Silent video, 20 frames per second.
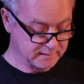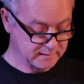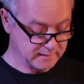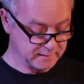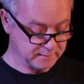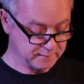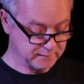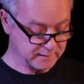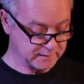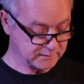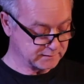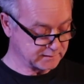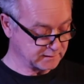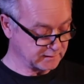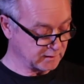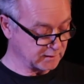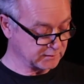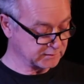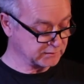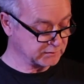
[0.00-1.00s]
He fetched a
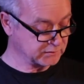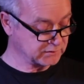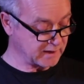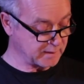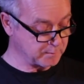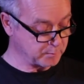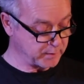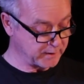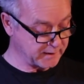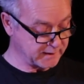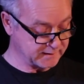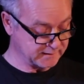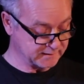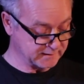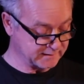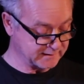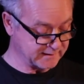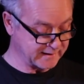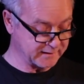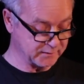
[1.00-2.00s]
glass of champagne
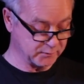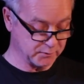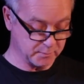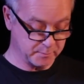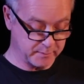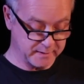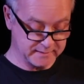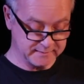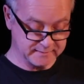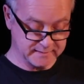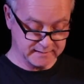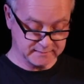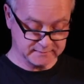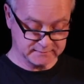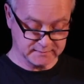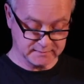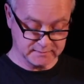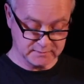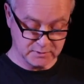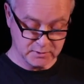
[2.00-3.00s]
and lay on the bed next
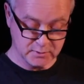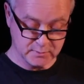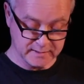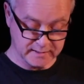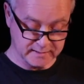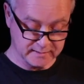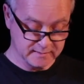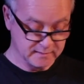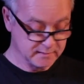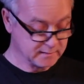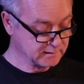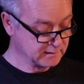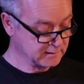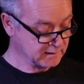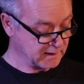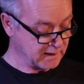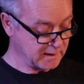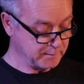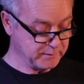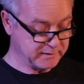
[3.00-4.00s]
to the unit
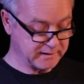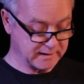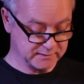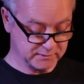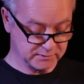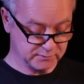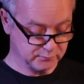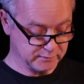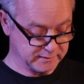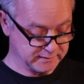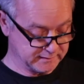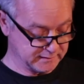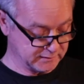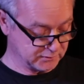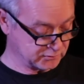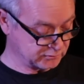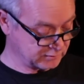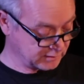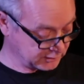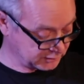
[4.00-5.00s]
and began to read the
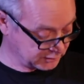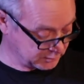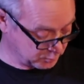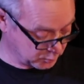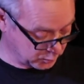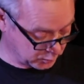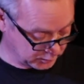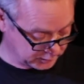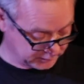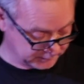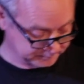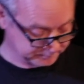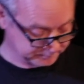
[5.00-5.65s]
instruction book.